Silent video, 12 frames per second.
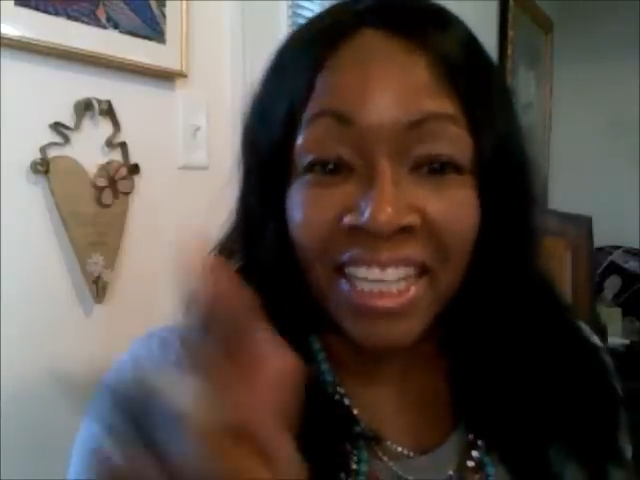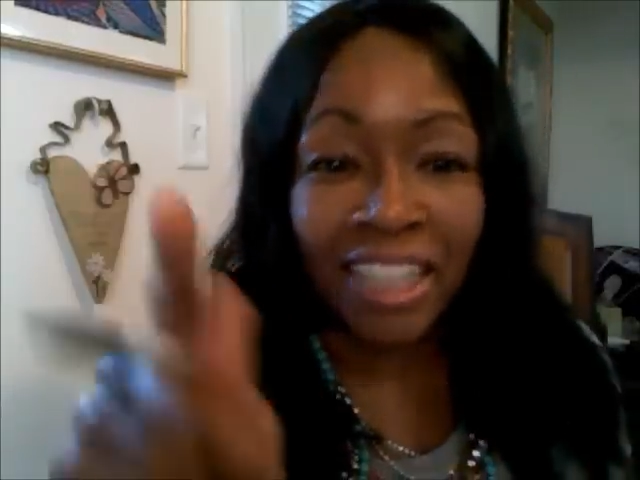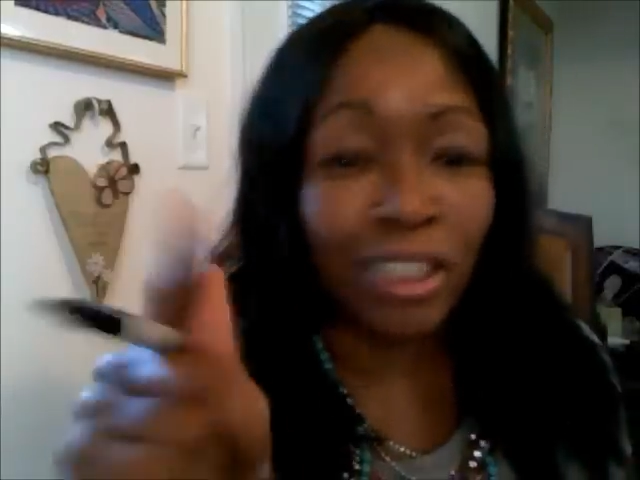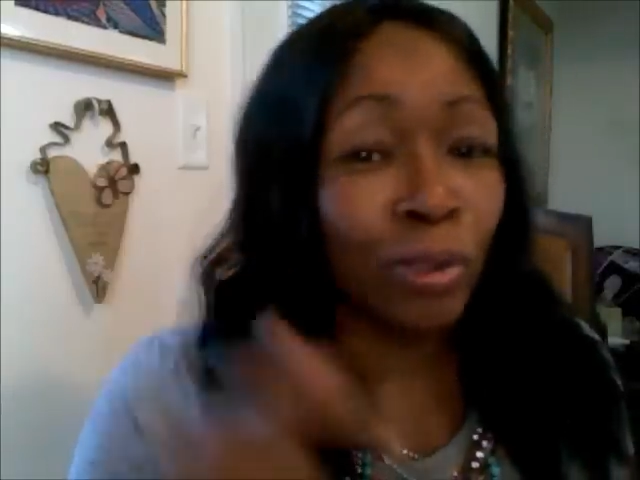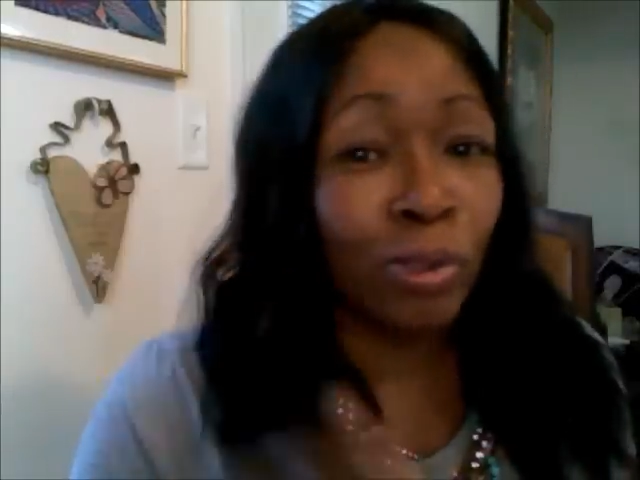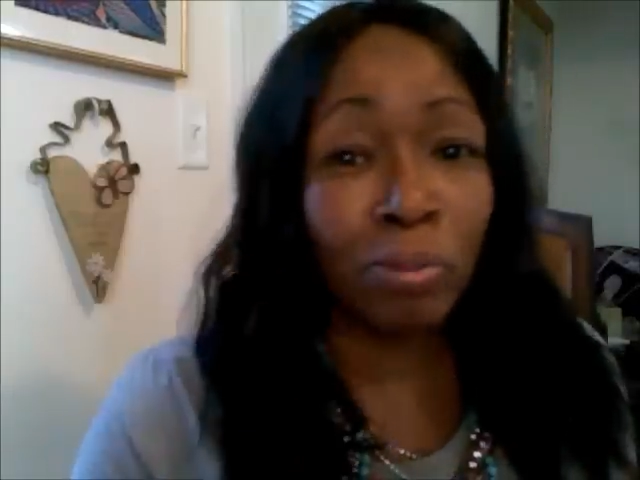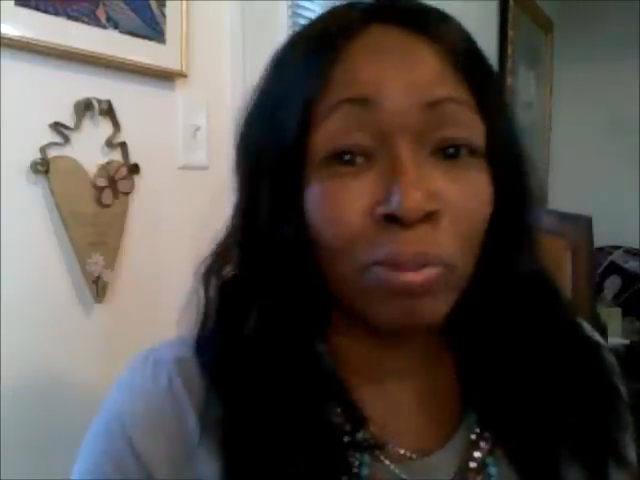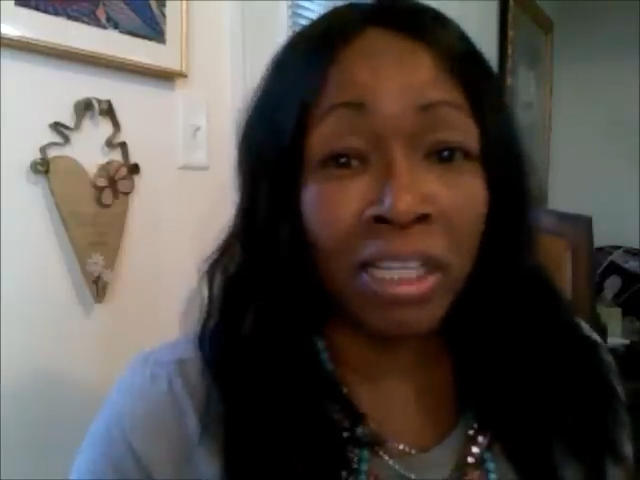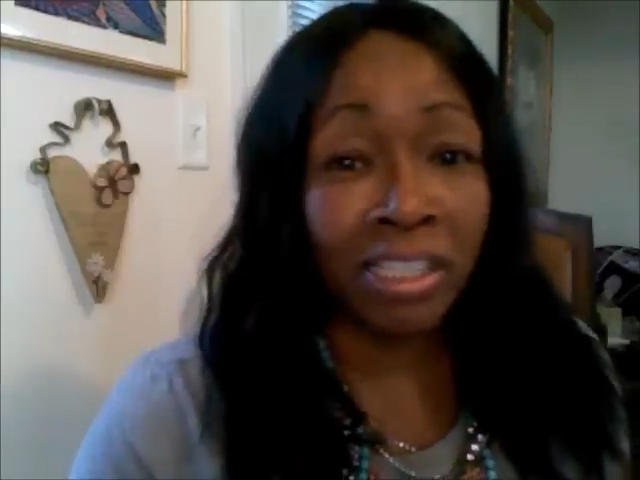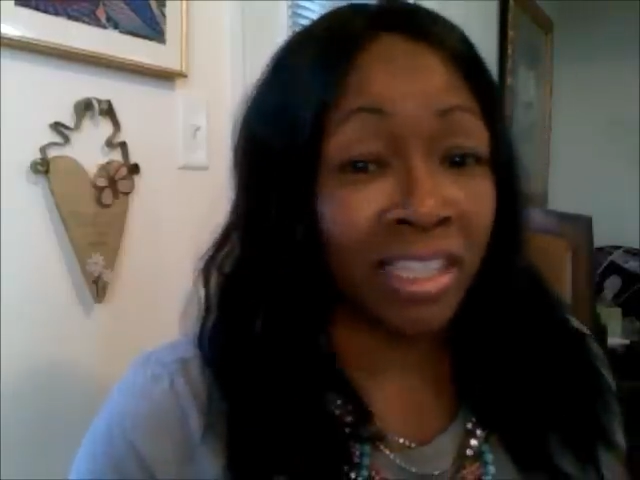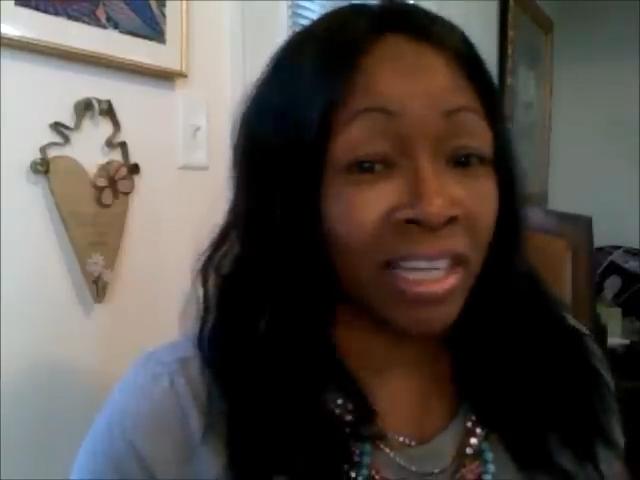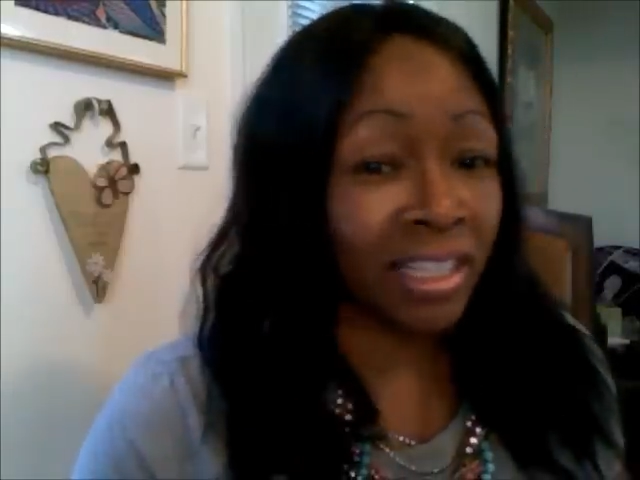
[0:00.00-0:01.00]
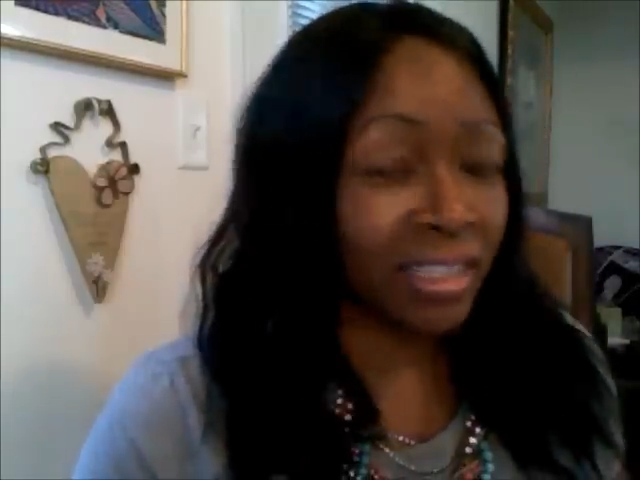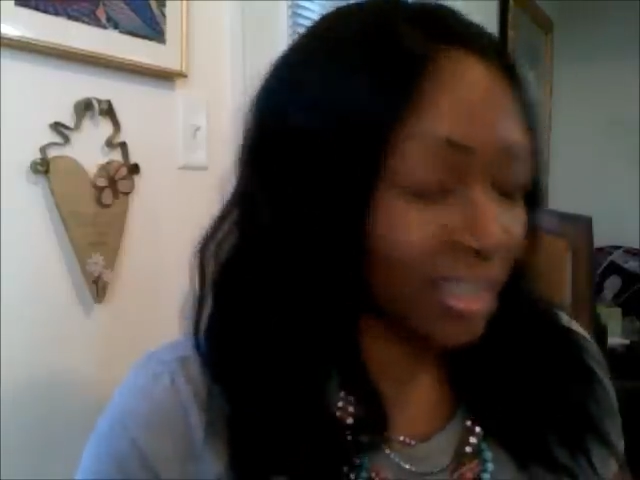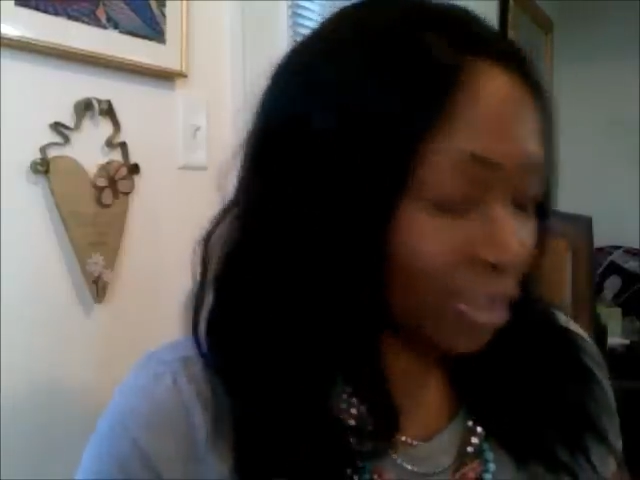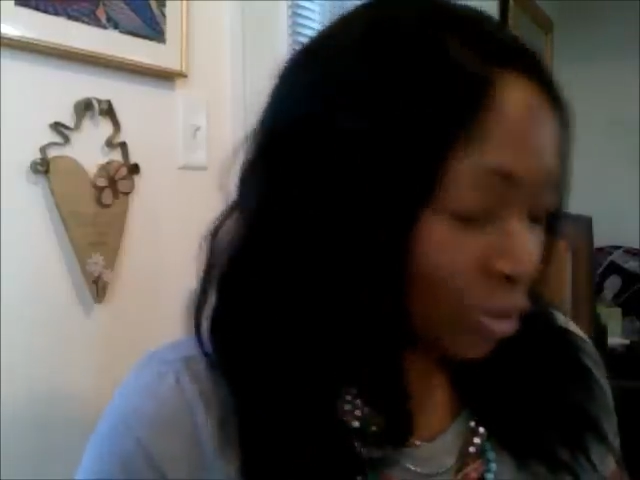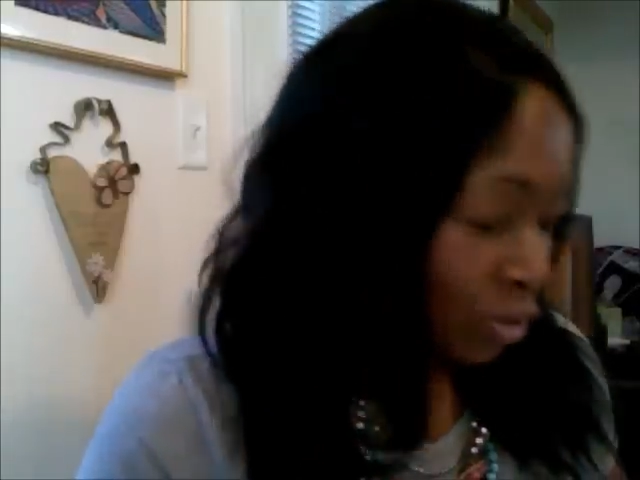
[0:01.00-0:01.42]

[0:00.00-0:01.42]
I told you I'm not a science teacher.